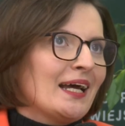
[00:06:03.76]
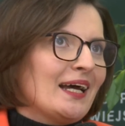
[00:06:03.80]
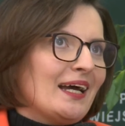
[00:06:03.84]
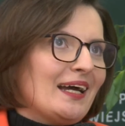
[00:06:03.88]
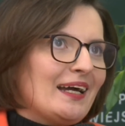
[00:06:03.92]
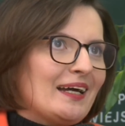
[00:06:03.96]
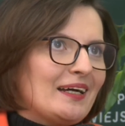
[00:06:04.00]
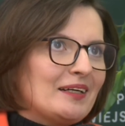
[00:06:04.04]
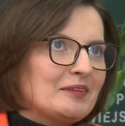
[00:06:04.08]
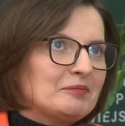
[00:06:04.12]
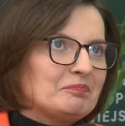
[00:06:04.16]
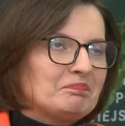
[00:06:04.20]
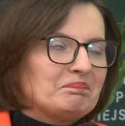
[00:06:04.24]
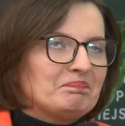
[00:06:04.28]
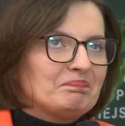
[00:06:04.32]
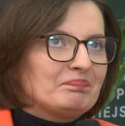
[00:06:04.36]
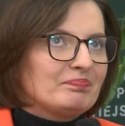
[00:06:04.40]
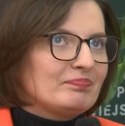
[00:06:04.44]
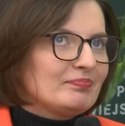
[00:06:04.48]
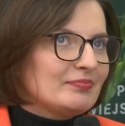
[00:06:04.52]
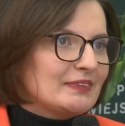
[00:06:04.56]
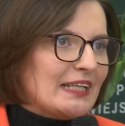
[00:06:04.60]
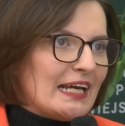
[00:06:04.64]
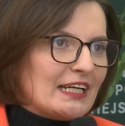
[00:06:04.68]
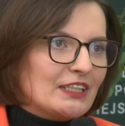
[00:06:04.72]
um,
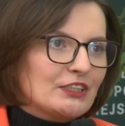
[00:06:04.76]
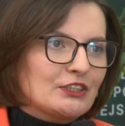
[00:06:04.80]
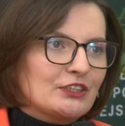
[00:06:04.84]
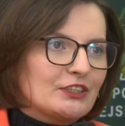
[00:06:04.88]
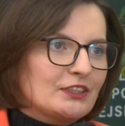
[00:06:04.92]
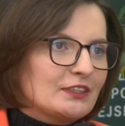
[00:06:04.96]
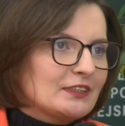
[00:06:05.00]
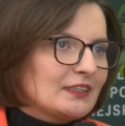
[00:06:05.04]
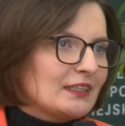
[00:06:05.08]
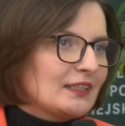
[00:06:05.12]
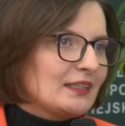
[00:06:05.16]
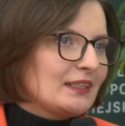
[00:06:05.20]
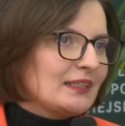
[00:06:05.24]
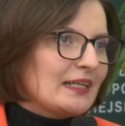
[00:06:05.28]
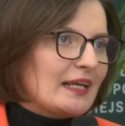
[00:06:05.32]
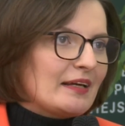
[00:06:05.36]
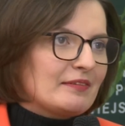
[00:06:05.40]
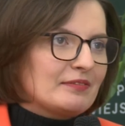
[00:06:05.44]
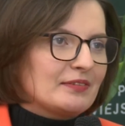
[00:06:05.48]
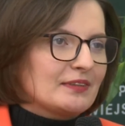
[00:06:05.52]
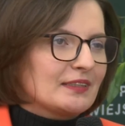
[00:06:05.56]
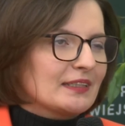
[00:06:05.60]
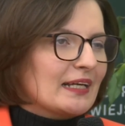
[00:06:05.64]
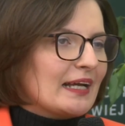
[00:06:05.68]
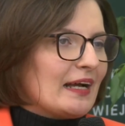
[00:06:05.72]
national
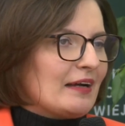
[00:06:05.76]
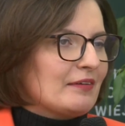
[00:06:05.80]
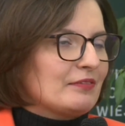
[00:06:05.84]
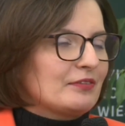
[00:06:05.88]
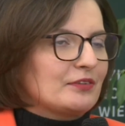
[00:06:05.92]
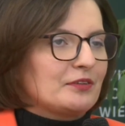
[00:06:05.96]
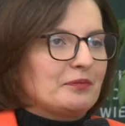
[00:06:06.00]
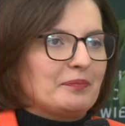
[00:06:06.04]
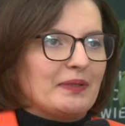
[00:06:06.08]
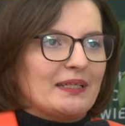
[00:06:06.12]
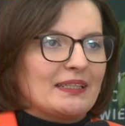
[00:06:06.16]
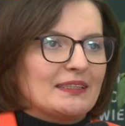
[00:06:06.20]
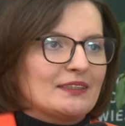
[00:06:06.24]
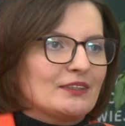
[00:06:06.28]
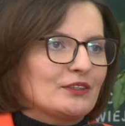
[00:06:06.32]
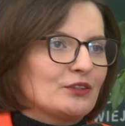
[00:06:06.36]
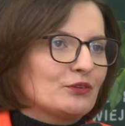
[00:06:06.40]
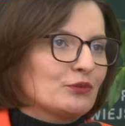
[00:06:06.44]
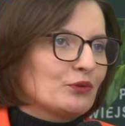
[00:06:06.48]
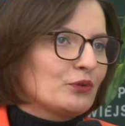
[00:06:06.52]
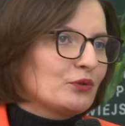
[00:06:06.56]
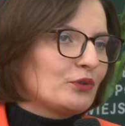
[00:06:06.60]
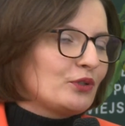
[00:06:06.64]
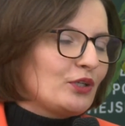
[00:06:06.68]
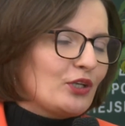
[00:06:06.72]
level government
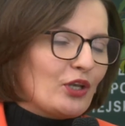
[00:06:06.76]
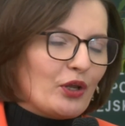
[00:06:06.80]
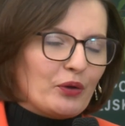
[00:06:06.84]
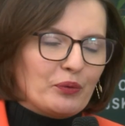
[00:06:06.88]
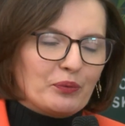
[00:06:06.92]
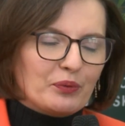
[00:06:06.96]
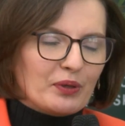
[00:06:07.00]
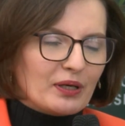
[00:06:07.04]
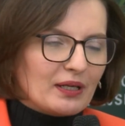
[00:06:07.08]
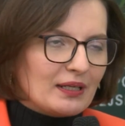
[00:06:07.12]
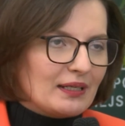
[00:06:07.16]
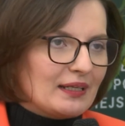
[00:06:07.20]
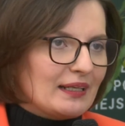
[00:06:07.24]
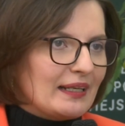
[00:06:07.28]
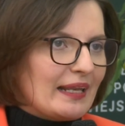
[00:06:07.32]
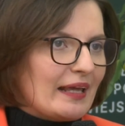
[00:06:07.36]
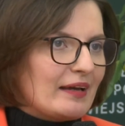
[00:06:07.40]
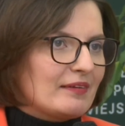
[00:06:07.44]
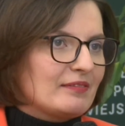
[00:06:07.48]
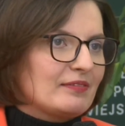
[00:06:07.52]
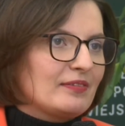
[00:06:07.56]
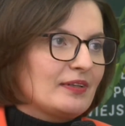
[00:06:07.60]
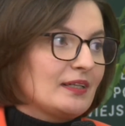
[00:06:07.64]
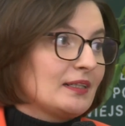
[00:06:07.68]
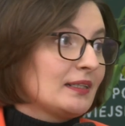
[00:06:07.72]
or local
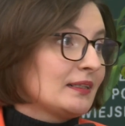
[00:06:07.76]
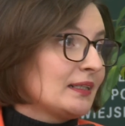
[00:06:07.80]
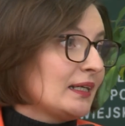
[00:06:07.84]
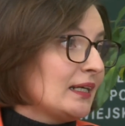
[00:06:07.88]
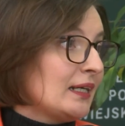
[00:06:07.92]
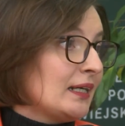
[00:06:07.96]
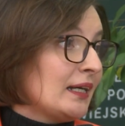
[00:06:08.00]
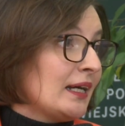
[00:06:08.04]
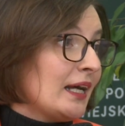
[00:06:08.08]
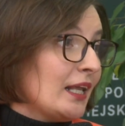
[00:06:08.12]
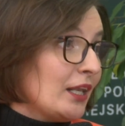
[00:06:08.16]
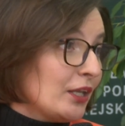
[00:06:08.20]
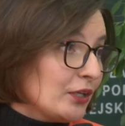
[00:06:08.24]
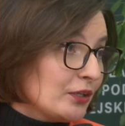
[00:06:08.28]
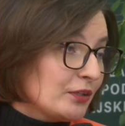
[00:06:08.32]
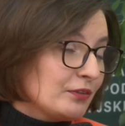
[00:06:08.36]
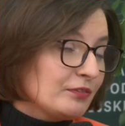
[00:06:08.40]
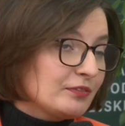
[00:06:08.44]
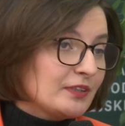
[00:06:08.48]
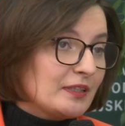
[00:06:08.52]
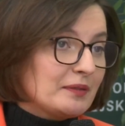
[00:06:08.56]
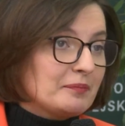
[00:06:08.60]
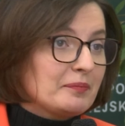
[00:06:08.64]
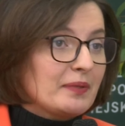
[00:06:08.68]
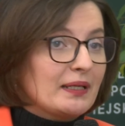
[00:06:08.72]
level. Uh, a lot
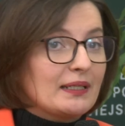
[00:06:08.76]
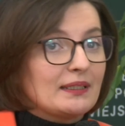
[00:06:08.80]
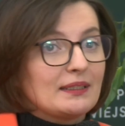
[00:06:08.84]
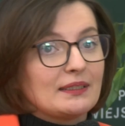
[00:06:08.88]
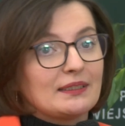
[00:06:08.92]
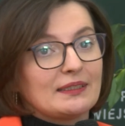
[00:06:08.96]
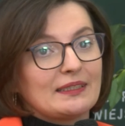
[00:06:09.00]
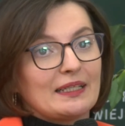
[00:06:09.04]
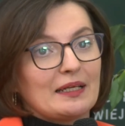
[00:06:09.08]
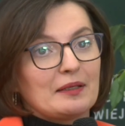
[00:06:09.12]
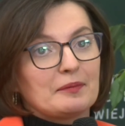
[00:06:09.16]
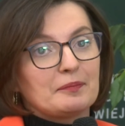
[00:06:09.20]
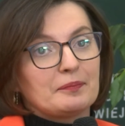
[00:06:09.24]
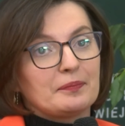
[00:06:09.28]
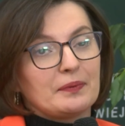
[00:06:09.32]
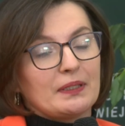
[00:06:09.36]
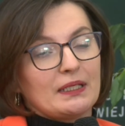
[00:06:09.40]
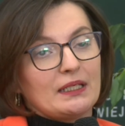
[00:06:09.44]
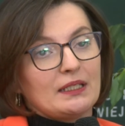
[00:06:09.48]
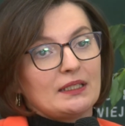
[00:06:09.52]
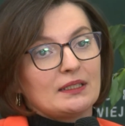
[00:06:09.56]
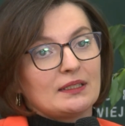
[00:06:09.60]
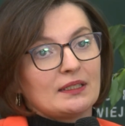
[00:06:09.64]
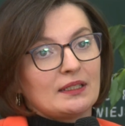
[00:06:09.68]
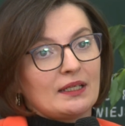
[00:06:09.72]
of them ended up
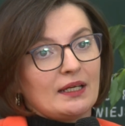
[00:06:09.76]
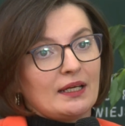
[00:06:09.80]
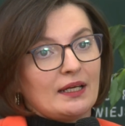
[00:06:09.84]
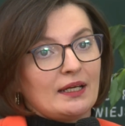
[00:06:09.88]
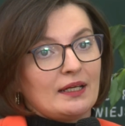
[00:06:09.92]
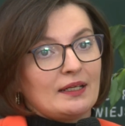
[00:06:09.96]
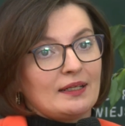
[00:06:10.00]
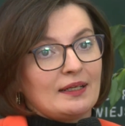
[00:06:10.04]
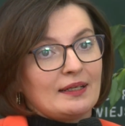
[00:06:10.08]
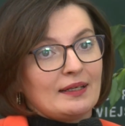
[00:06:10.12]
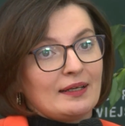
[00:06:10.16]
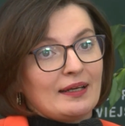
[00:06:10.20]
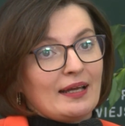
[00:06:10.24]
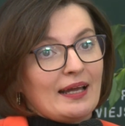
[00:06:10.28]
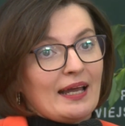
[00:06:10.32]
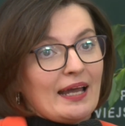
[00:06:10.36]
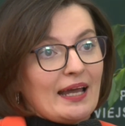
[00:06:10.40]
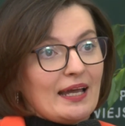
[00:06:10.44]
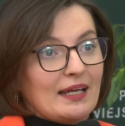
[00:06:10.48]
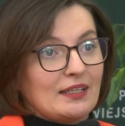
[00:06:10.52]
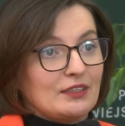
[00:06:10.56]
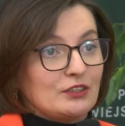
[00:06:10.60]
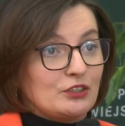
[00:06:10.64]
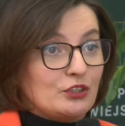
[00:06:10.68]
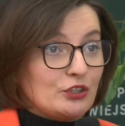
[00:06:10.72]
in uh,
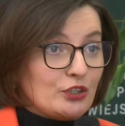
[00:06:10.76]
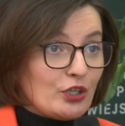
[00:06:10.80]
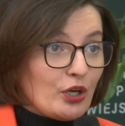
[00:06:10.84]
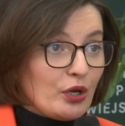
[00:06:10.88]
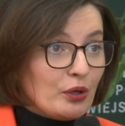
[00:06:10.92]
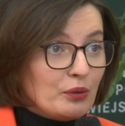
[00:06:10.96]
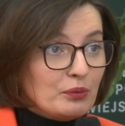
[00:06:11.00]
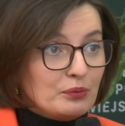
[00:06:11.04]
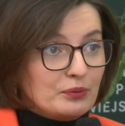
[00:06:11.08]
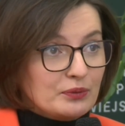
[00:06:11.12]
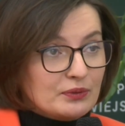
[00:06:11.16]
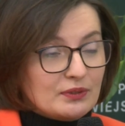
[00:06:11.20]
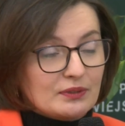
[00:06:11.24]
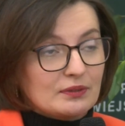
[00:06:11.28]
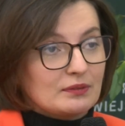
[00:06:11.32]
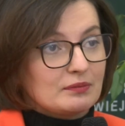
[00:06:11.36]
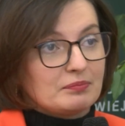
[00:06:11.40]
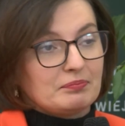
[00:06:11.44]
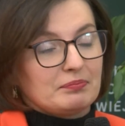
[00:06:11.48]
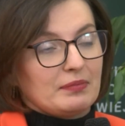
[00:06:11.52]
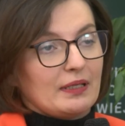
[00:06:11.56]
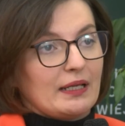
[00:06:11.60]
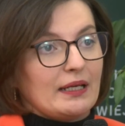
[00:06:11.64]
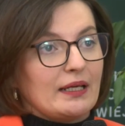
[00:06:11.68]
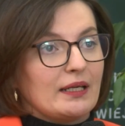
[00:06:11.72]
NGOs
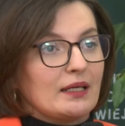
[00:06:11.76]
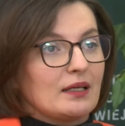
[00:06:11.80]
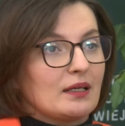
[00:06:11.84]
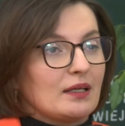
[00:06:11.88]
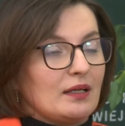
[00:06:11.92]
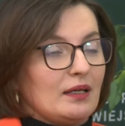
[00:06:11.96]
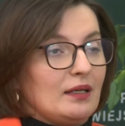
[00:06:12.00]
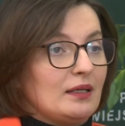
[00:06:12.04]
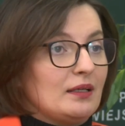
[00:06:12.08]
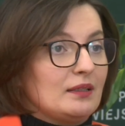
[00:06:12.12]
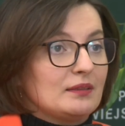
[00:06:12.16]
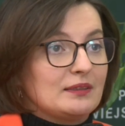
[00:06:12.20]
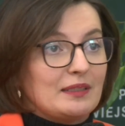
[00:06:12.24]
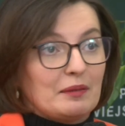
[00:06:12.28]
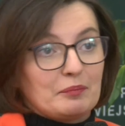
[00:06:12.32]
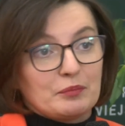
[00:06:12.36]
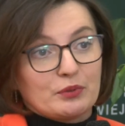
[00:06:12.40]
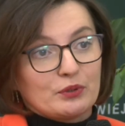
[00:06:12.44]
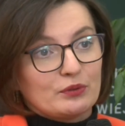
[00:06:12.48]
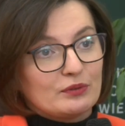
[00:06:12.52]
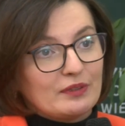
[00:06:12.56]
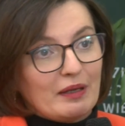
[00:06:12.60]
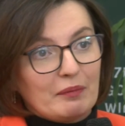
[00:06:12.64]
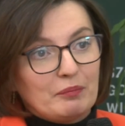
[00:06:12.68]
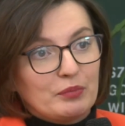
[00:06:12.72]
like uh,
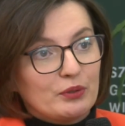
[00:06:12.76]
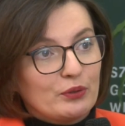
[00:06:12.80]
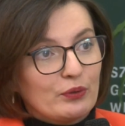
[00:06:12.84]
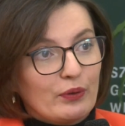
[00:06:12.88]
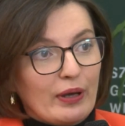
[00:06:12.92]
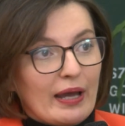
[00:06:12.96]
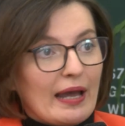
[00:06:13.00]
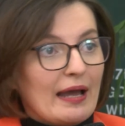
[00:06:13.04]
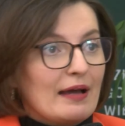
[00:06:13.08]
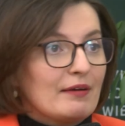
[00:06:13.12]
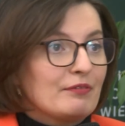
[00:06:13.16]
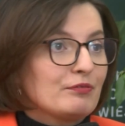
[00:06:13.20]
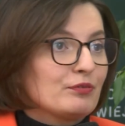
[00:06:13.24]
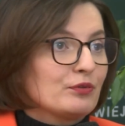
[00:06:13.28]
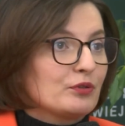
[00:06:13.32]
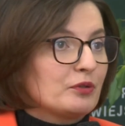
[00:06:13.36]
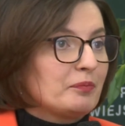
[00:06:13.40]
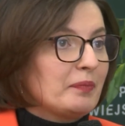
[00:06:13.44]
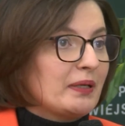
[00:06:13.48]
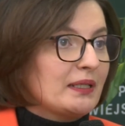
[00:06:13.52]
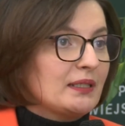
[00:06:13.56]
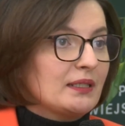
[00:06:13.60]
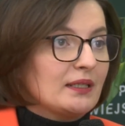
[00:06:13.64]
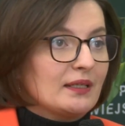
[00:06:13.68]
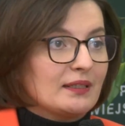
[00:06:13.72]
WWF or
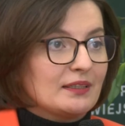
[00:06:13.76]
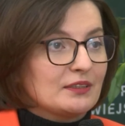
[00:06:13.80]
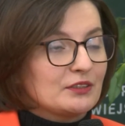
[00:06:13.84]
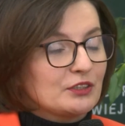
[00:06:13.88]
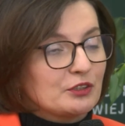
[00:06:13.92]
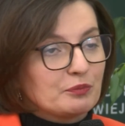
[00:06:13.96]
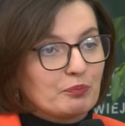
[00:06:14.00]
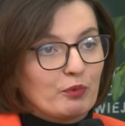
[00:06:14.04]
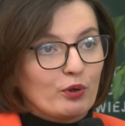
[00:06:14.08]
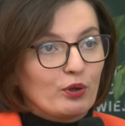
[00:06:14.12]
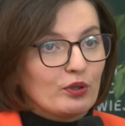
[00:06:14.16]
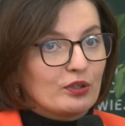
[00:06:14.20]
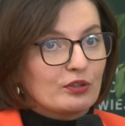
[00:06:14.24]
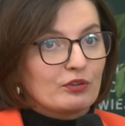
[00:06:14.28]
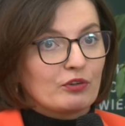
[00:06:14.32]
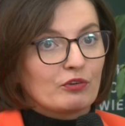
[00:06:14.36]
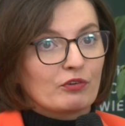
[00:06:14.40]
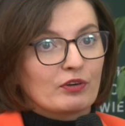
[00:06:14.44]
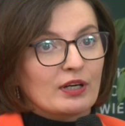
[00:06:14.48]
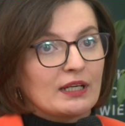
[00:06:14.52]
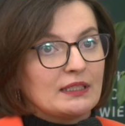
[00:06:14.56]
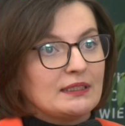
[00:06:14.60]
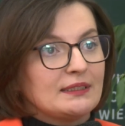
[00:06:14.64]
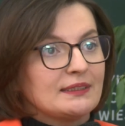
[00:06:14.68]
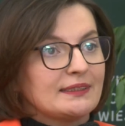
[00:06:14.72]
many other smaller
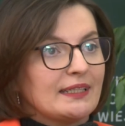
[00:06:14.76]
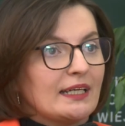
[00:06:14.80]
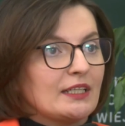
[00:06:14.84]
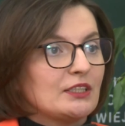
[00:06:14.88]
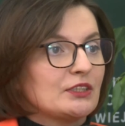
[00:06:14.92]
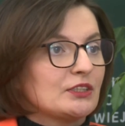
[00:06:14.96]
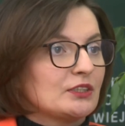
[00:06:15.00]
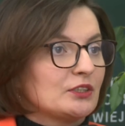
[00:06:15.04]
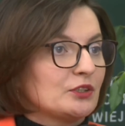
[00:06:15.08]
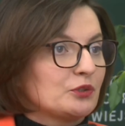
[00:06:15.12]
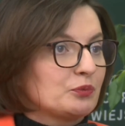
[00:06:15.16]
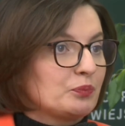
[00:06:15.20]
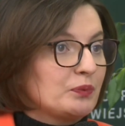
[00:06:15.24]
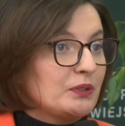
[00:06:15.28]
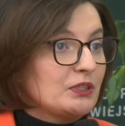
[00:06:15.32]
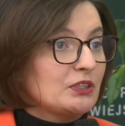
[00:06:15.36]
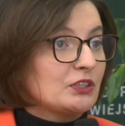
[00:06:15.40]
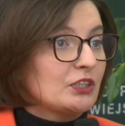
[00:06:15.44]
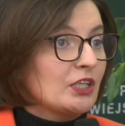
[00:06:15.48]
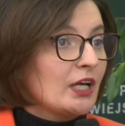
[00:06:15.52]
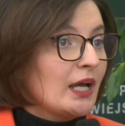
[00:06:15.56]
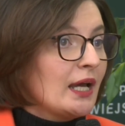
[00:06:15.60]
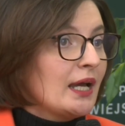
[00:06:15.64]
organizations which